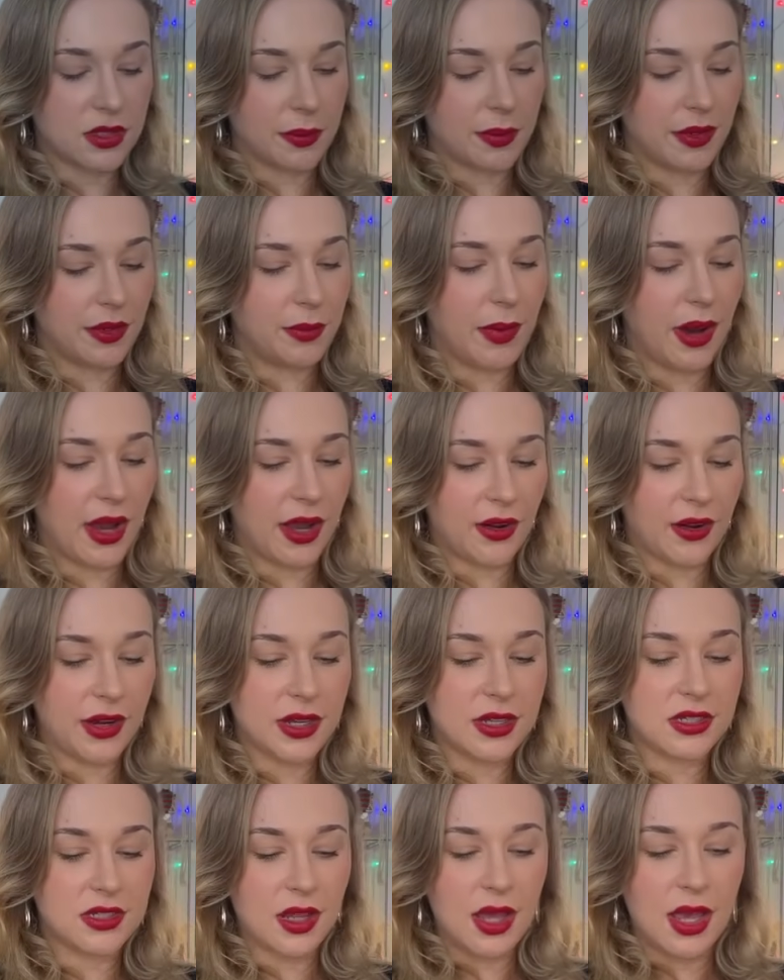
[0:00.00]
some
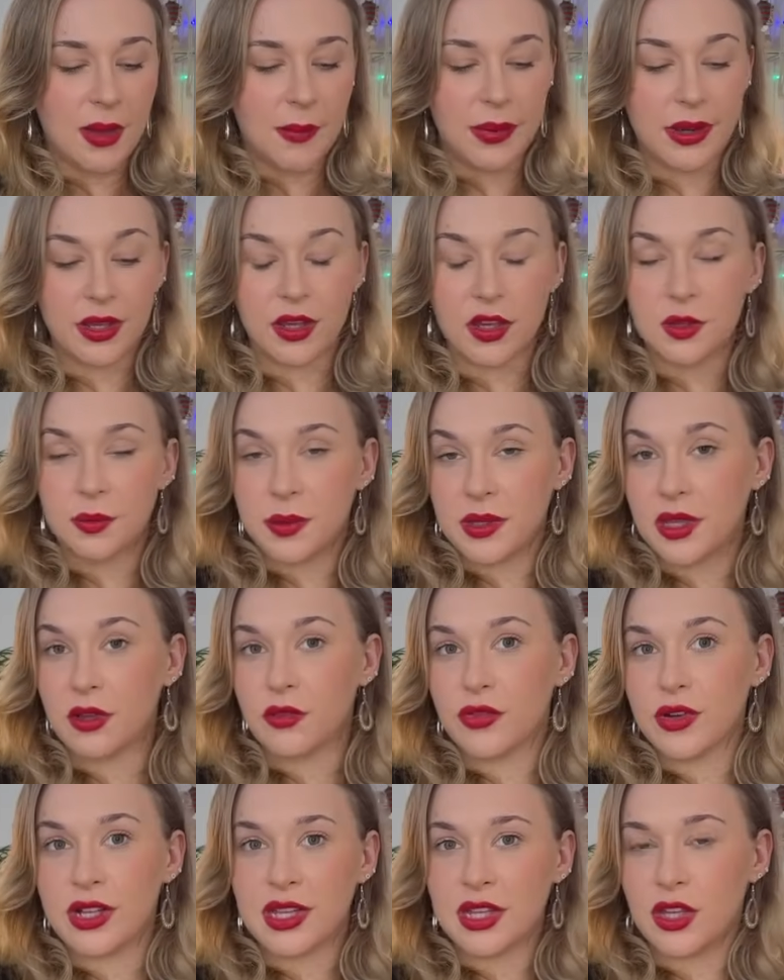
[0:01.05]
admirers, but it could be a
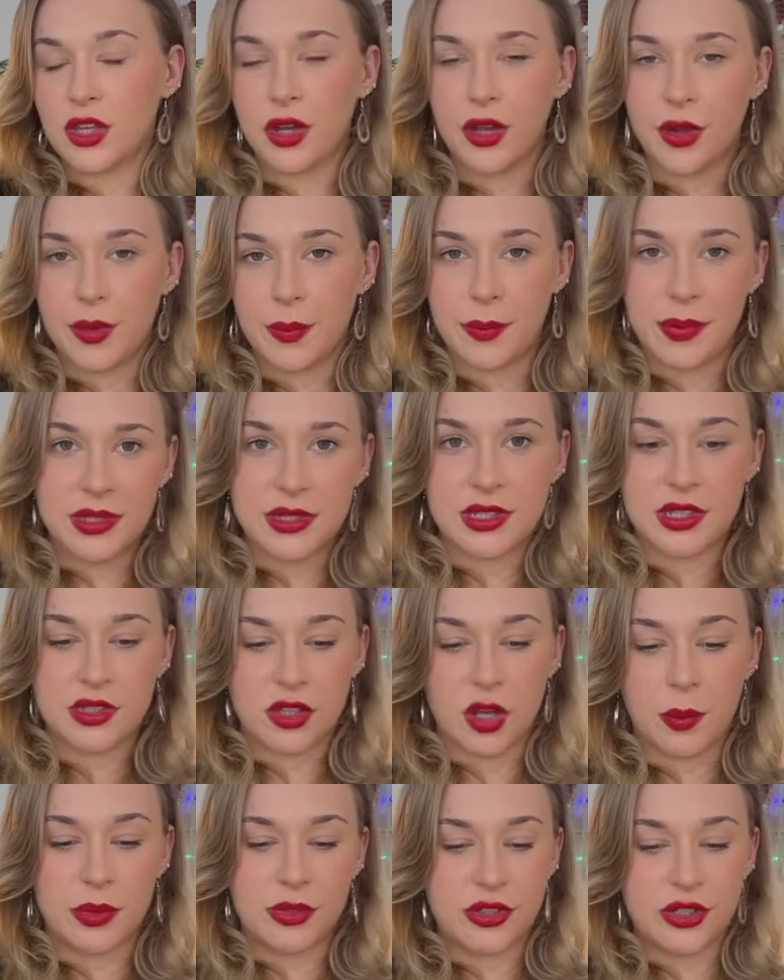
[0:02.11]
really good business
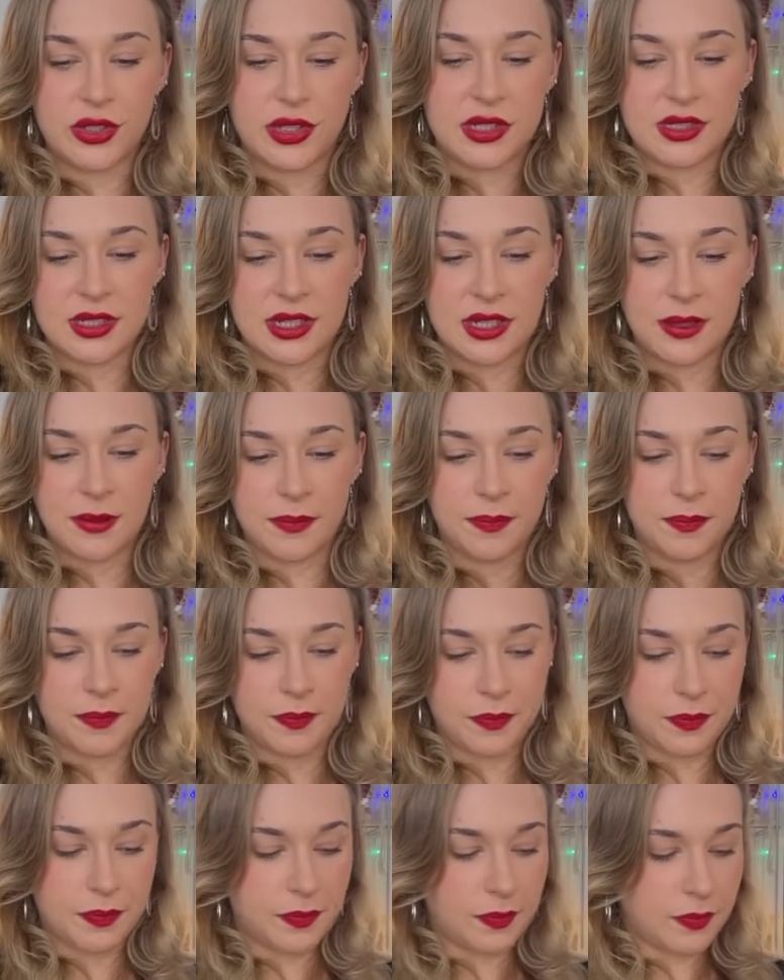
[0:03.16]
opportunity.
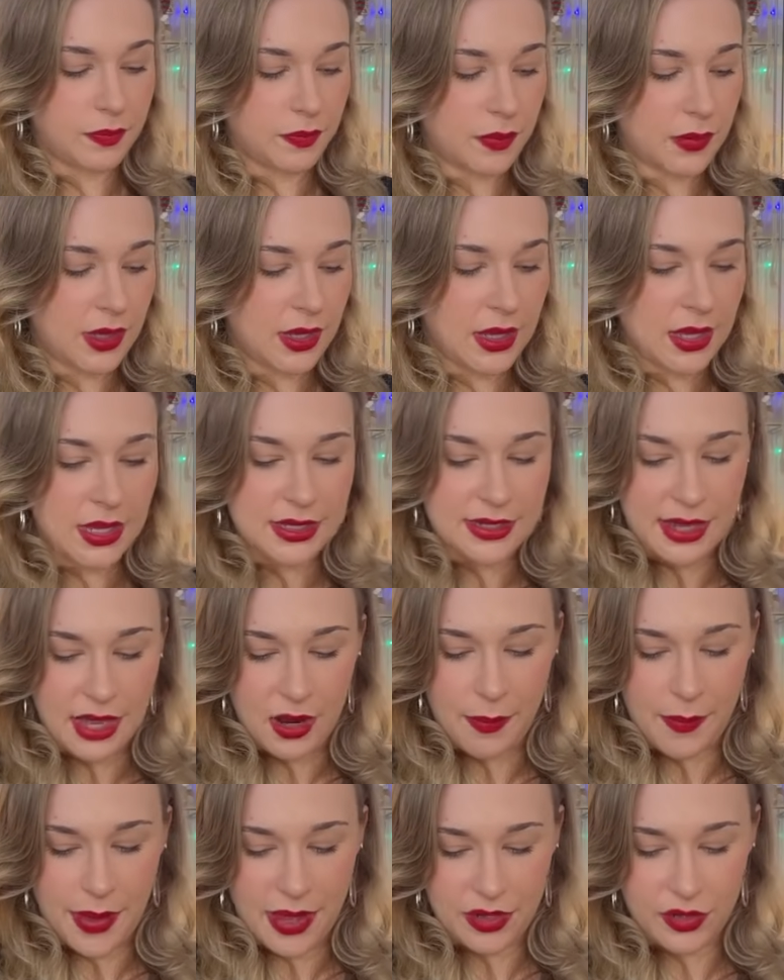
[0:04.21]
Ten
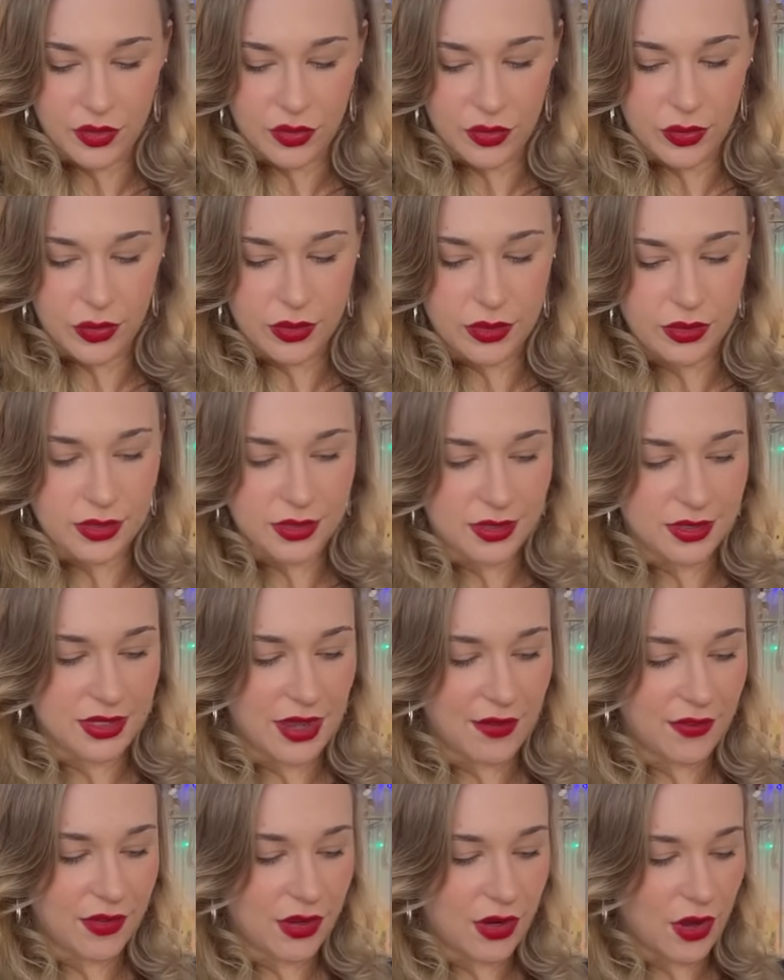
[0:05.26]
of Pentacles,
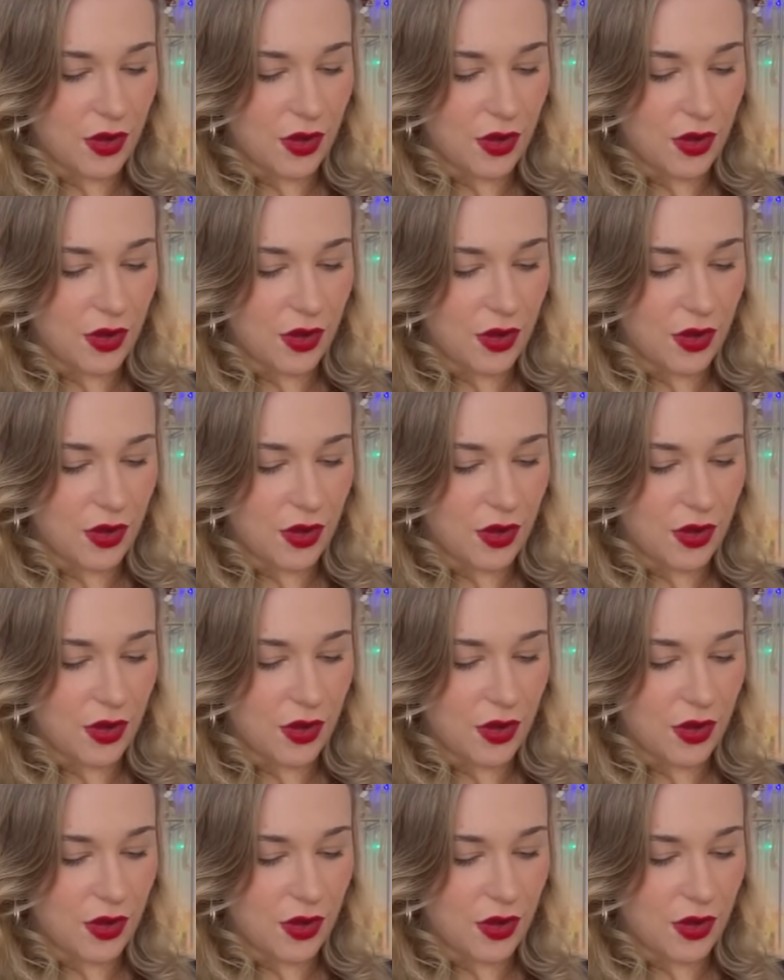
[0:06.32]
Seven